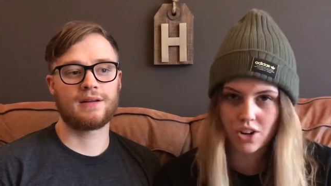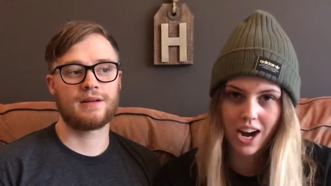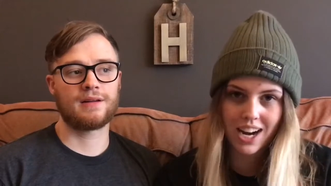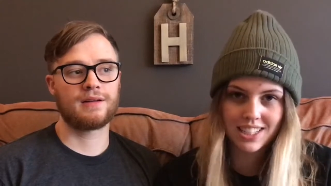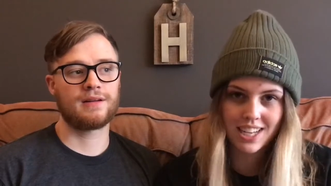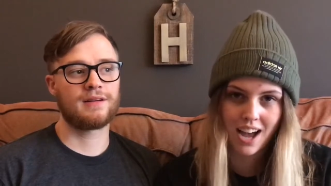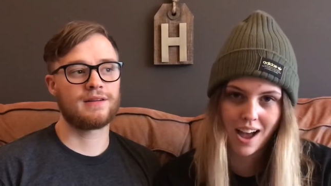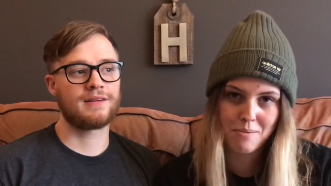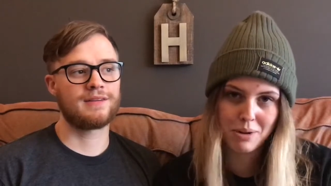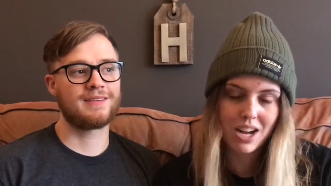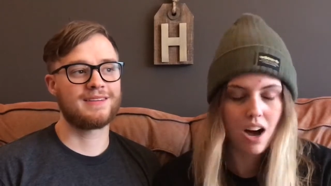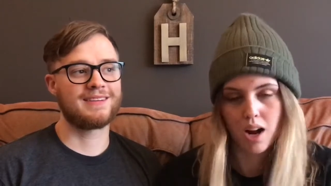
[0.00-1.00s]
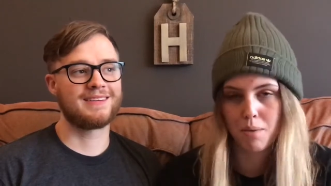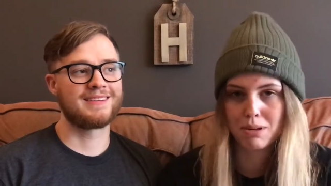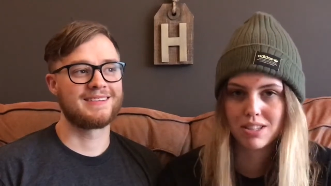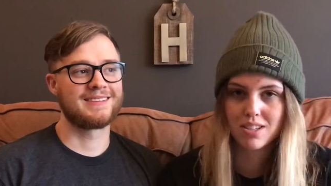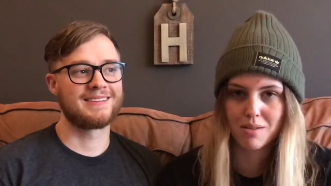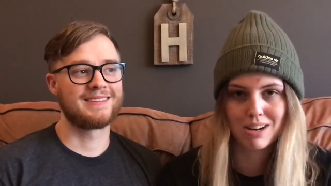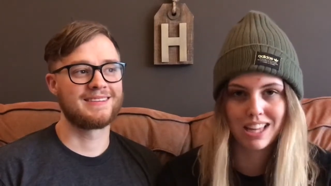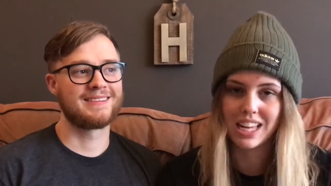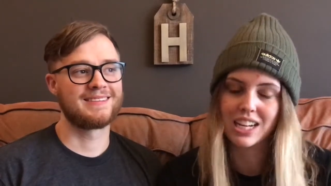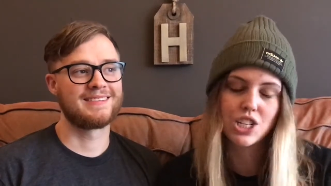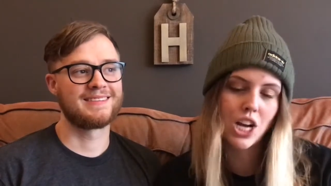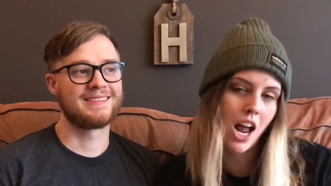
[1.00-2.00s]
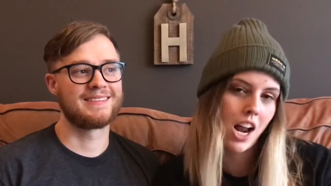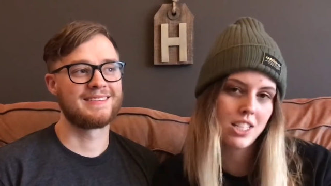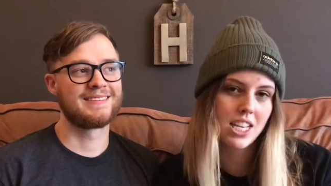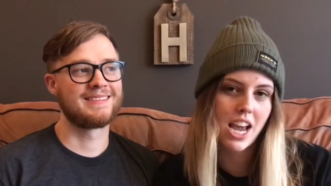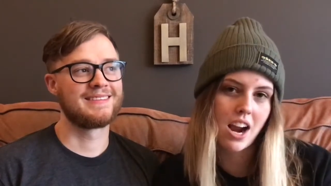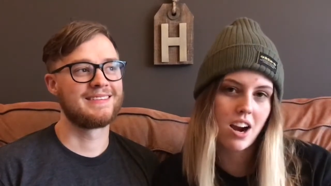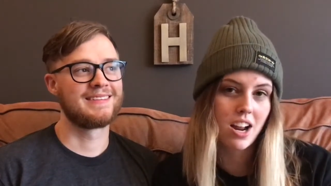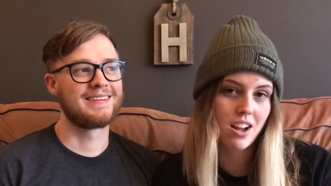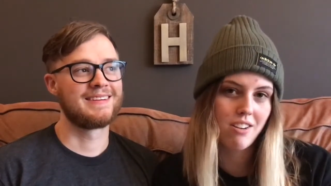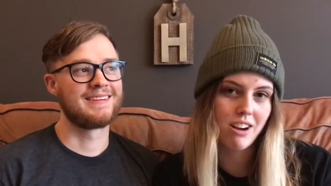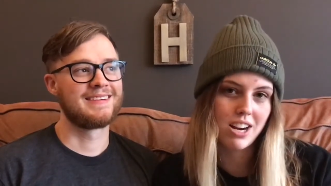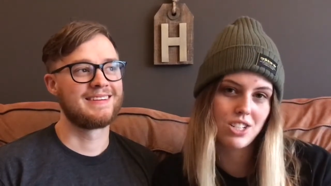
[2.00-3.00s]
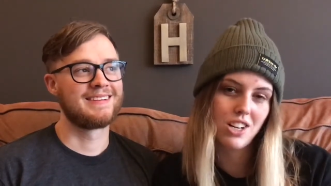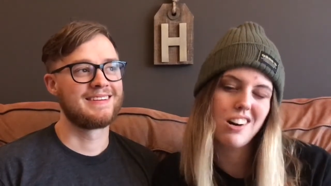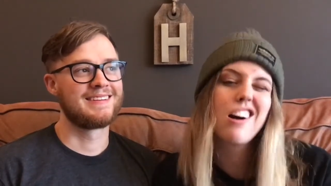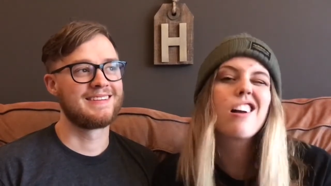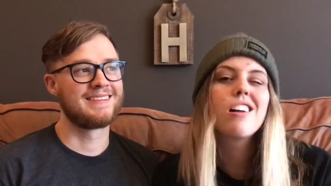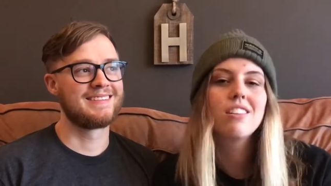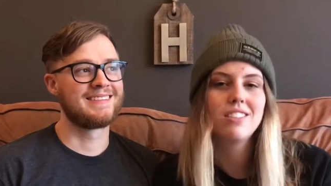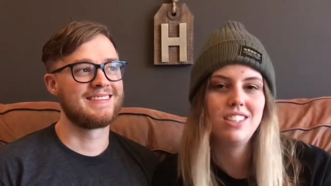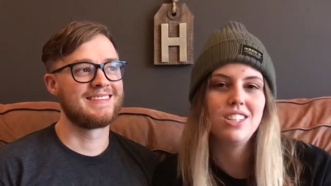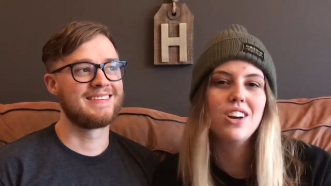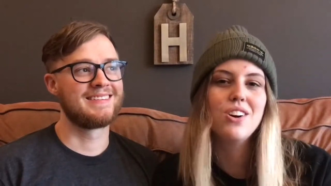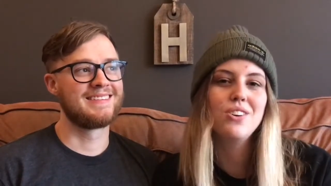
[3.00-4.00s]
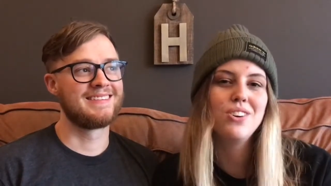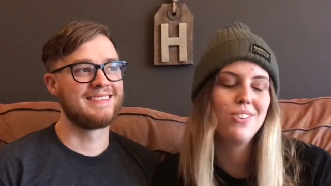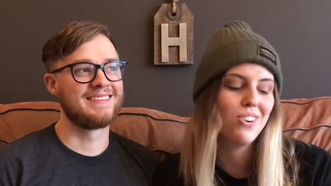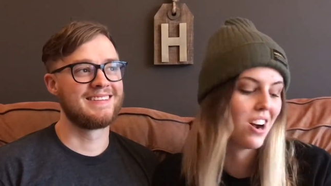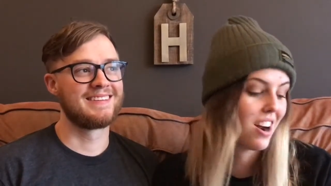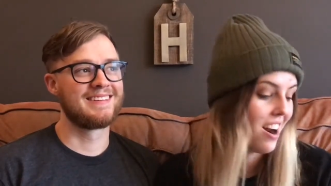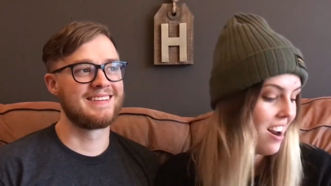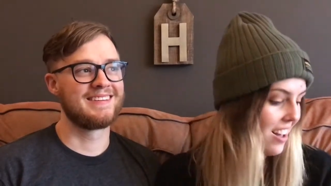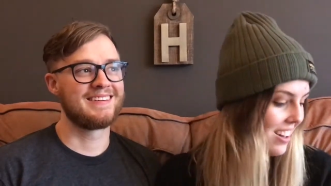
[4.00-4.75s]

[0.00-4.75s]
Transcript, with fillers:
Speaker 1: a great time. We caught up on so many things. Shout out to Erica and Rachel. You know who you are.